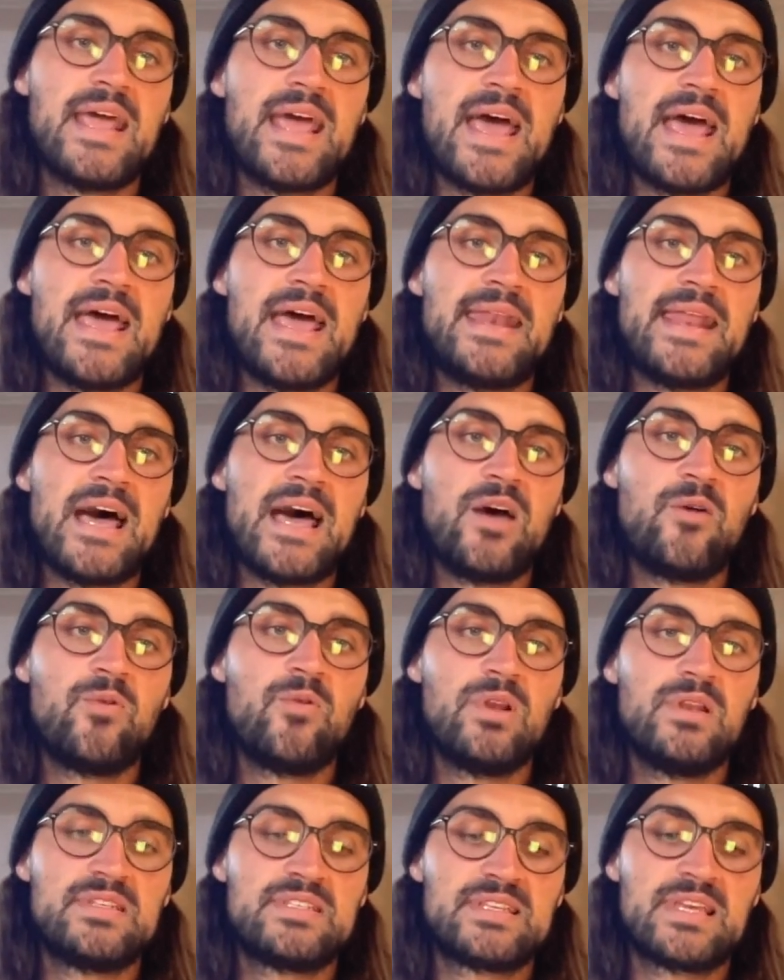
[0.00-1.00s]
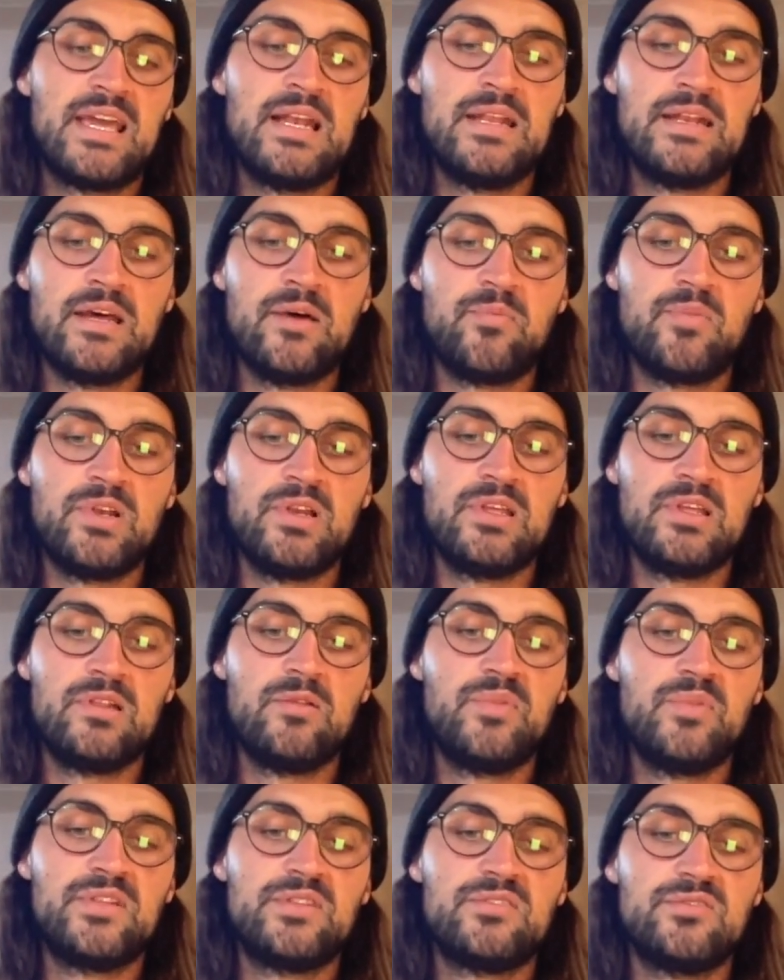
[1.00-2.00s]
and I will scale it up a little
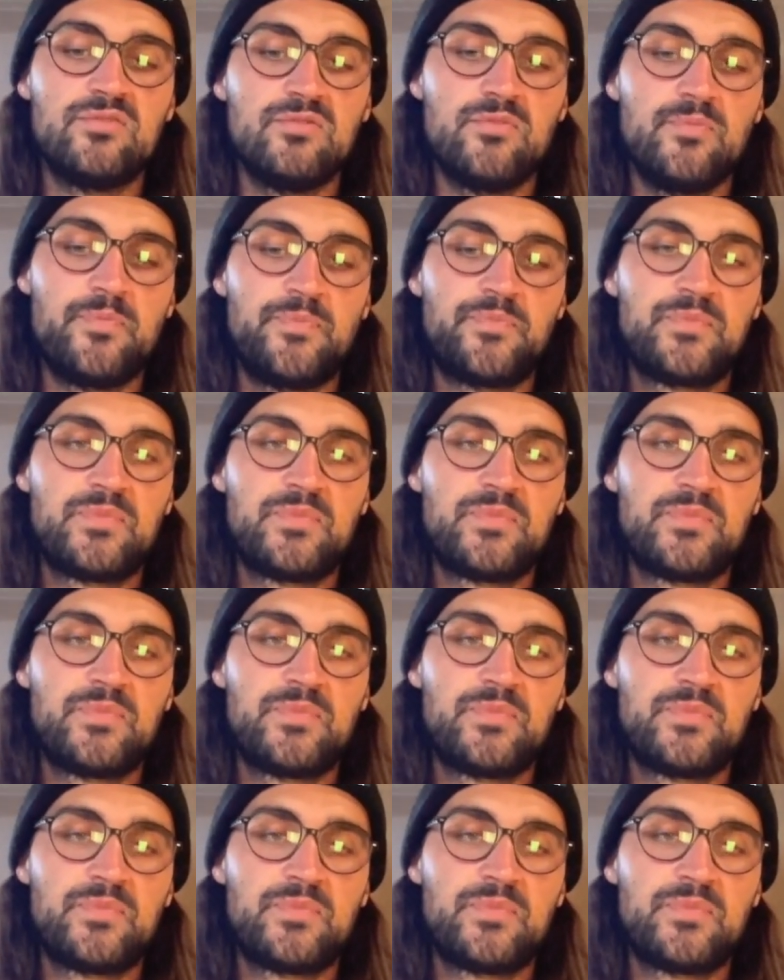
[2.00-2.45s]
bit to